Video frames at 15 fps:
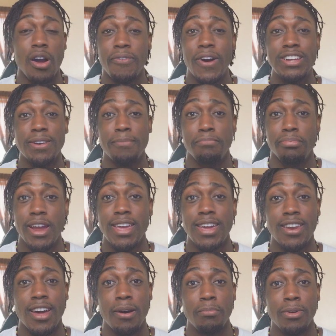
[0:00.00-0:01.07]
if I should break
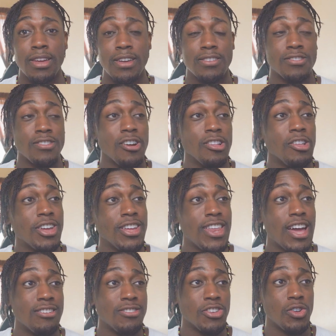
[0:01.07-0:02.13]
it up and start looking
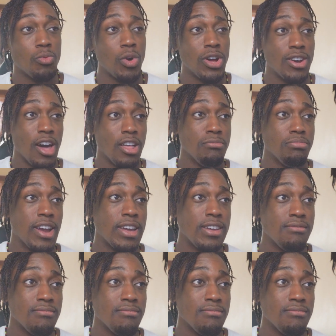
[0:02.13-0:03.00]
down into the $1 bracket.